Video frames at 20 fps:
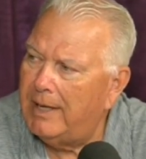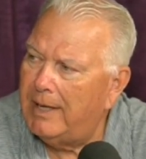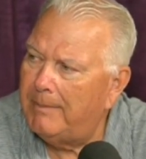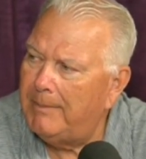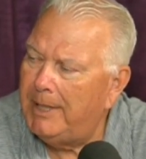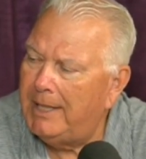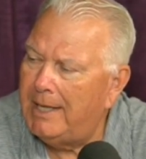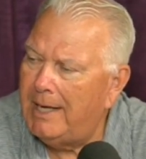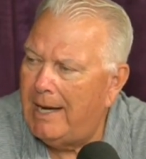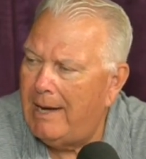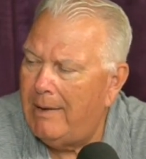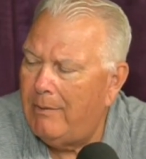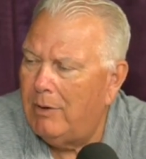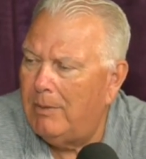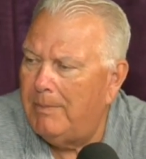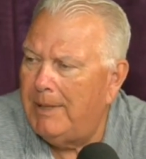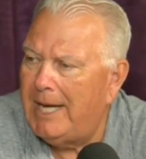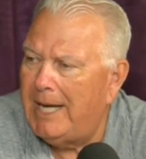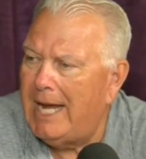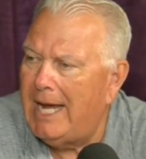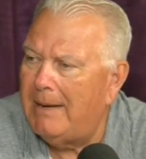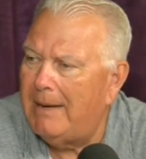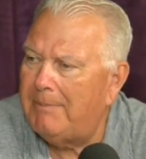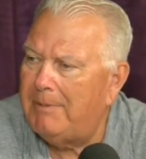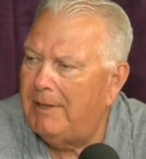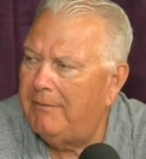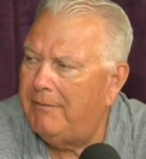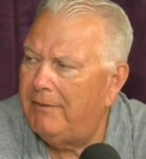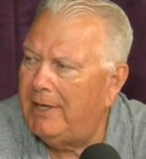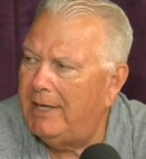I mean, I would have been
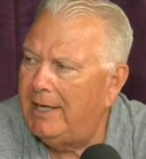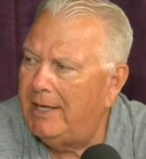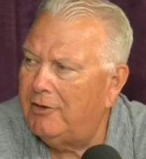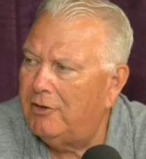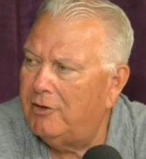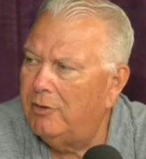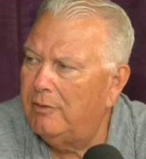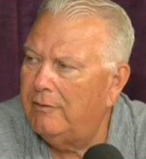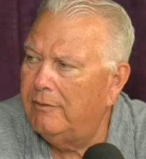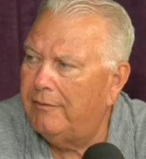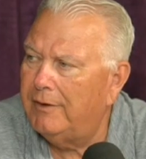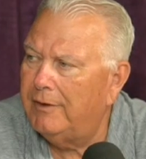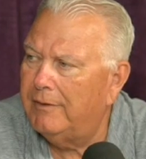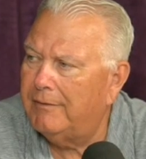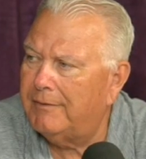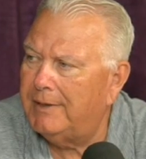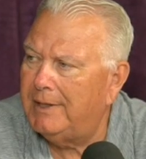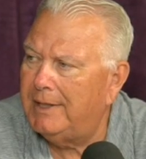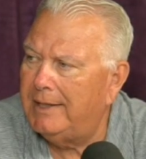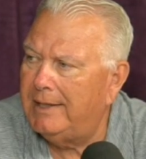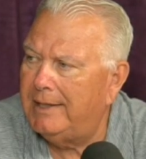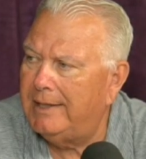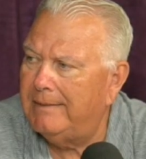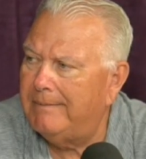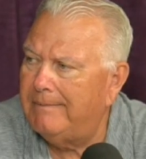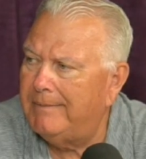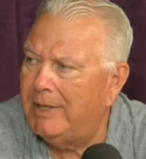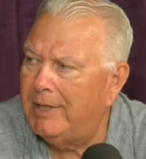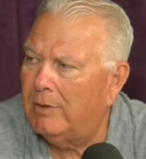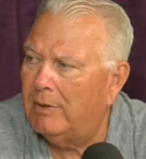happy if he'd hit 250 and hit,
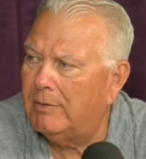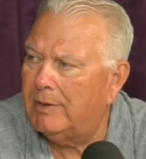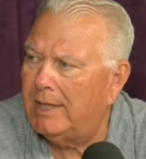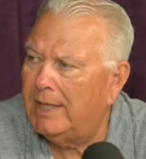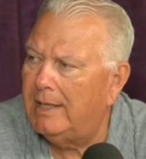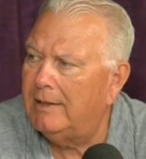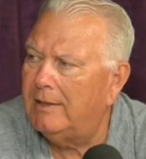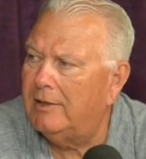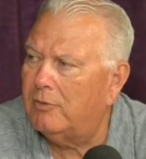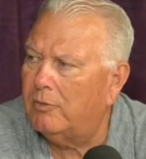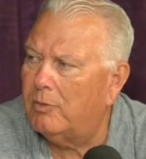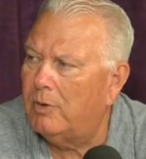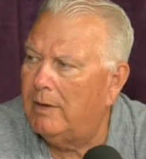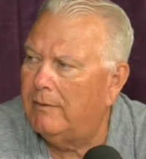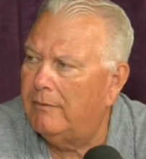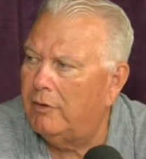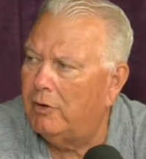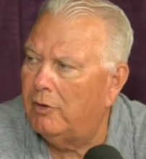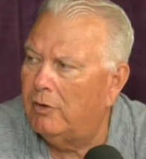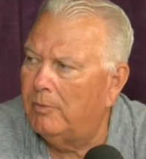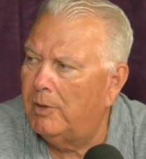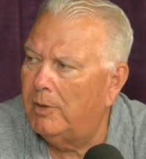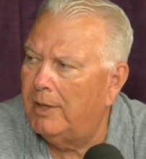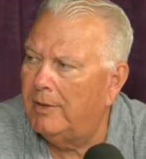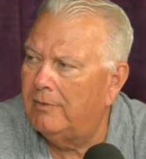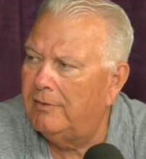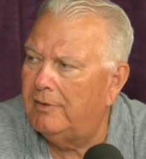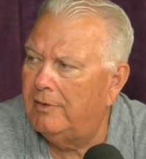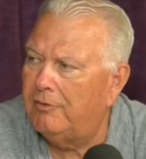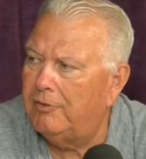you know, 10 to 12 home
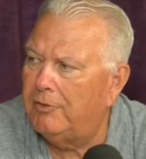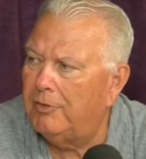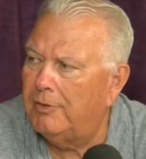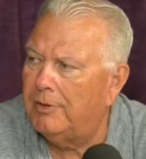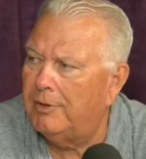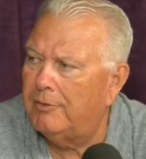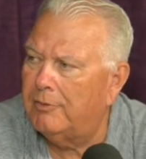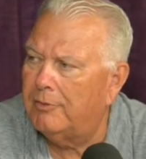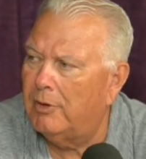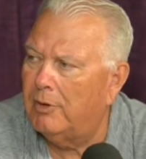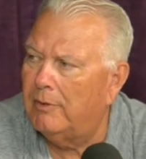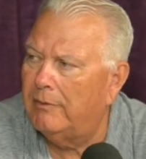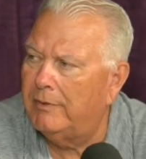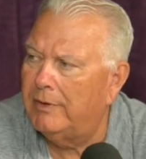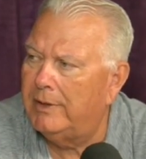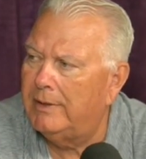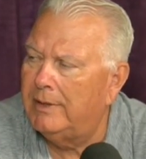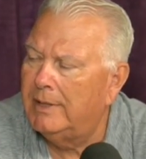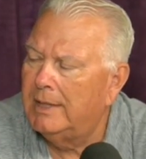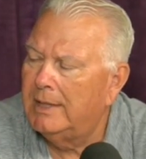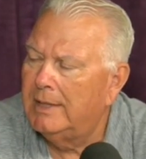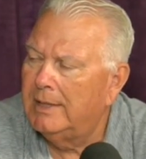runs this year and drove in,